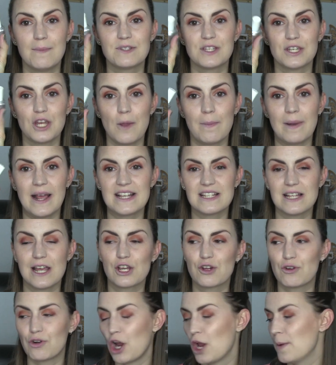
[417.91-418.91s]
So No Place
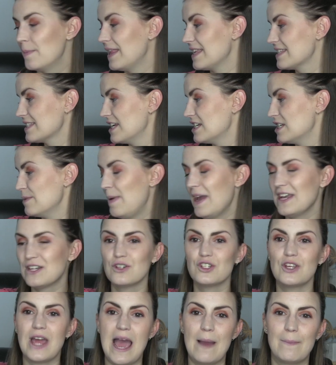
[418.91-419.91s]
Like Chrome, and that's going to
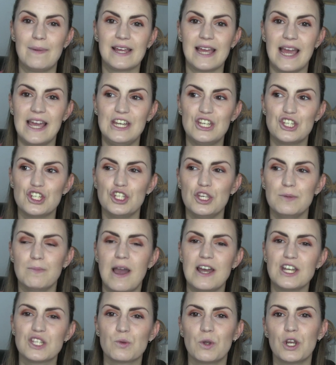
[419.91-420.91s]
depend on your application. You
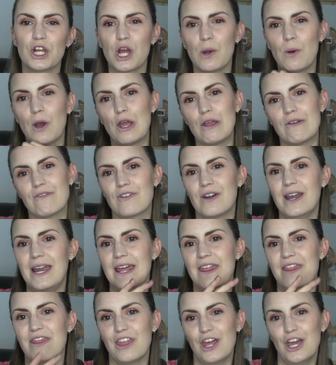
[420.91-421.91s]
might just want to go over
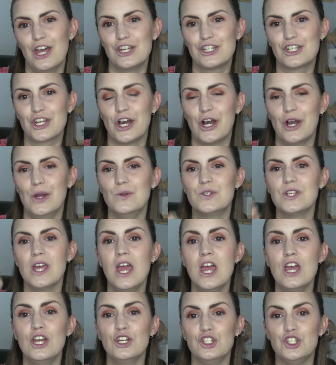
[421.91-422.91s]
it a third coat
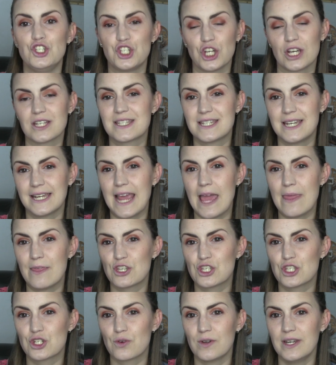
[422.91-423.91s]
just to get
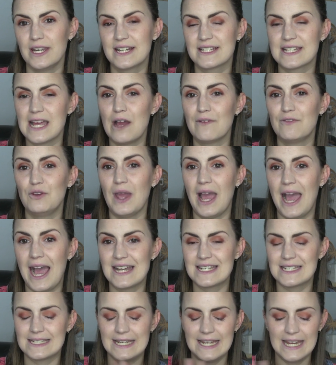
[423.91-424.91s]
the streaks out if you
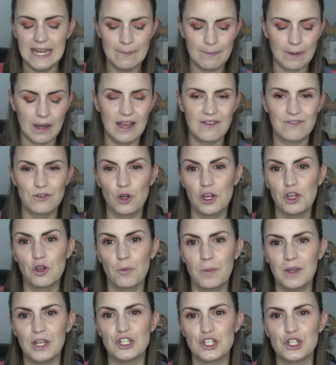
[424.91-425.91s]
had any, but if not,
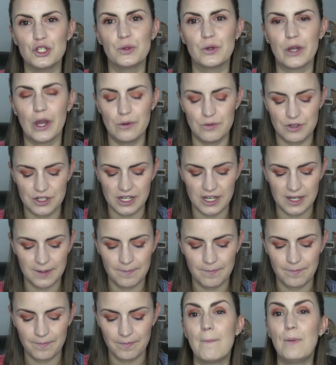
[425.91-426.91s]
you'll be a
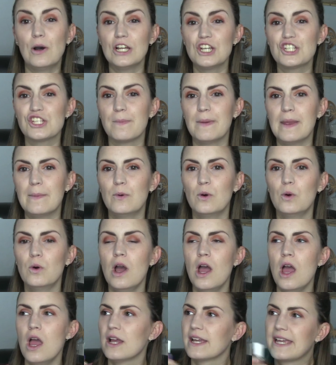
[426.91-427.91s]
two-coater. A polish that
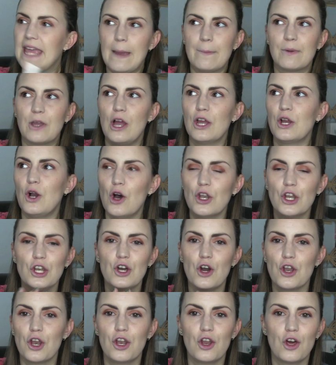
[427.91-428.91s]
people kept going on
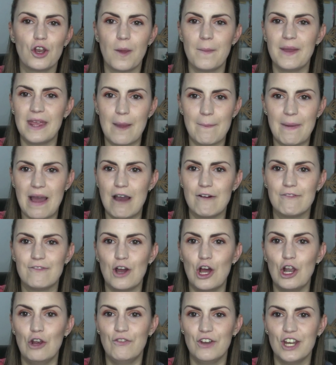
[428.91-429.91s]
and on and on at me about
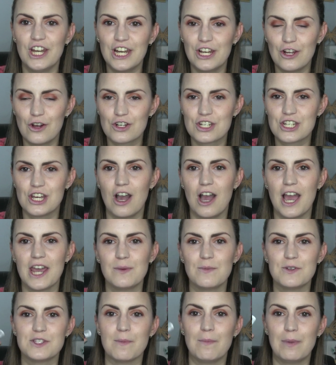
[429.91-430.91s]
for a really long
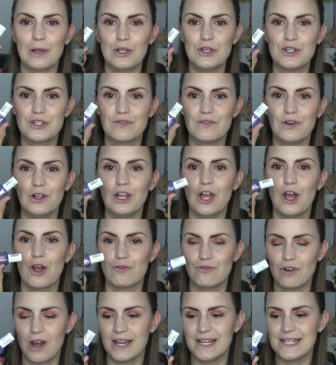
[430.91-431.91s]
time was Blutiful
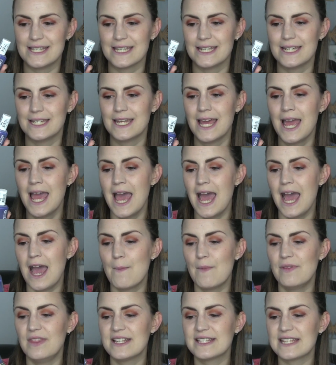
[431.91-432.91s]
Horizon.
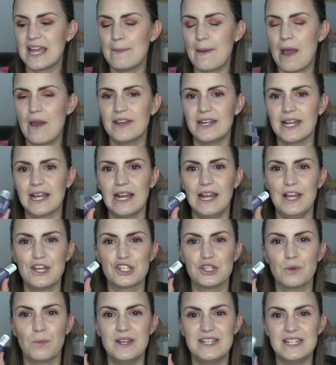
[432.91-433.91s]
And this came out in a
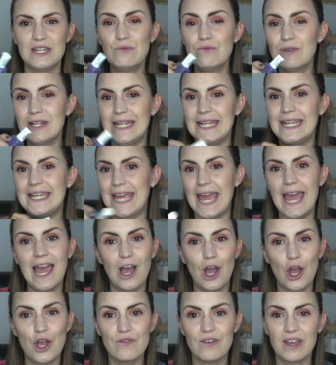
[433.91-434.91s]
collection that we didn't really
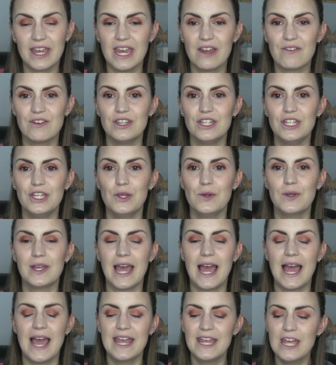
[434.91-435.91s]
get over here in the
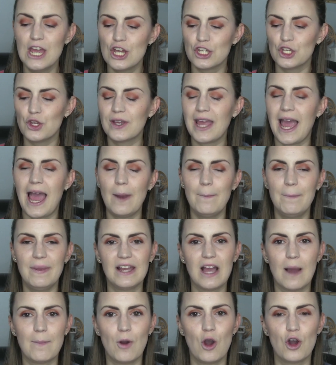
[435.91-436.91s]
UK. You can
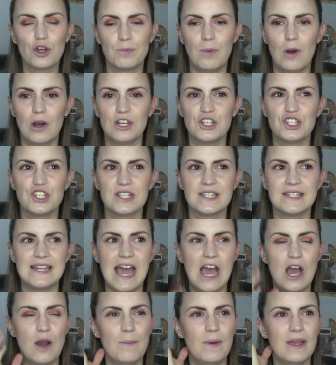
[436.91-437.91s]
pick up odd polishes
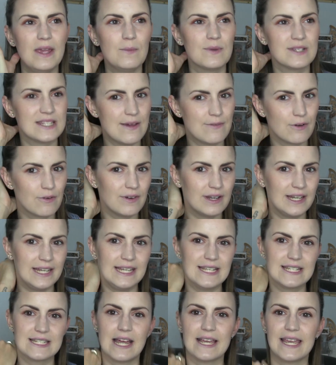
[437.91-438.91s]
now, but it was never
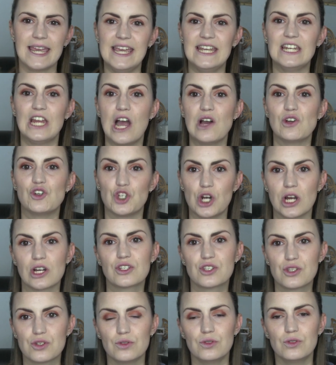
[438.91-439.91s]
released like in our
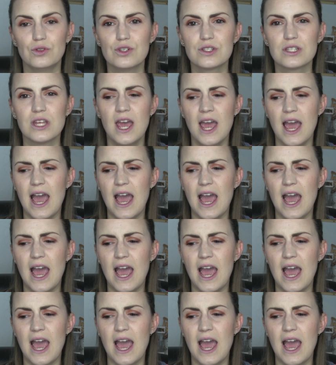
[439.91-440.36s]
drugstores.